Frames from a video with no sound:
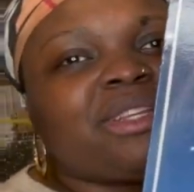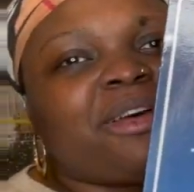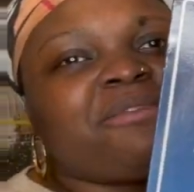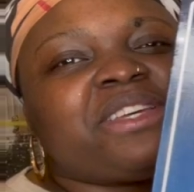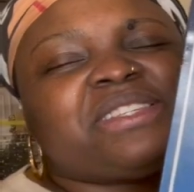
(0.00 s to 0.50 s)

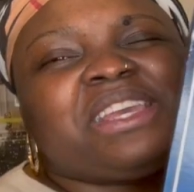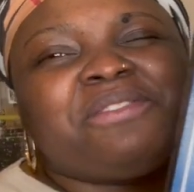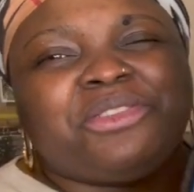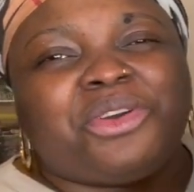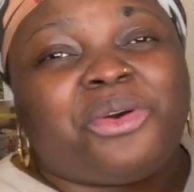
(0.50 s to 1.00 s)
love this,
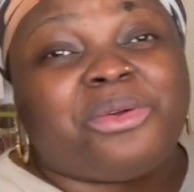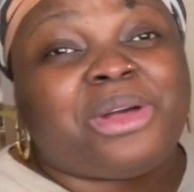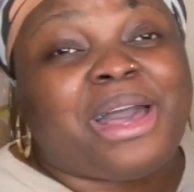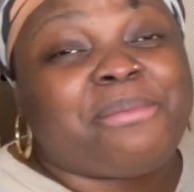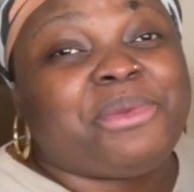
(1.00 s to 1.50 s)
even though
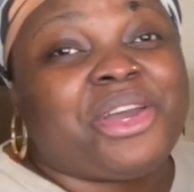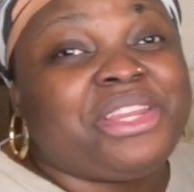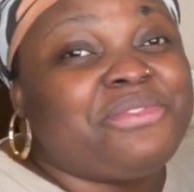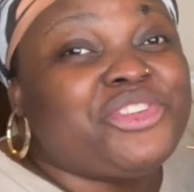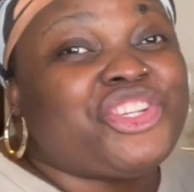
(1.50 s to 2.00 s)
I'm not
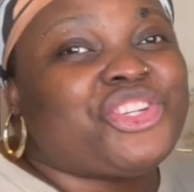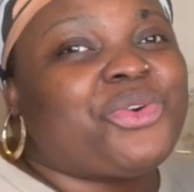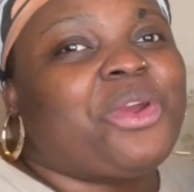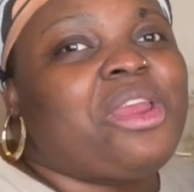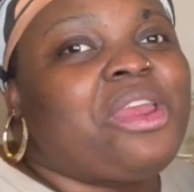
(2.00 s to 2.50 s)
even
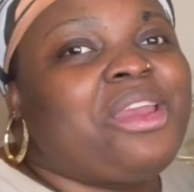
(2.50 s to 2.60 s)
sure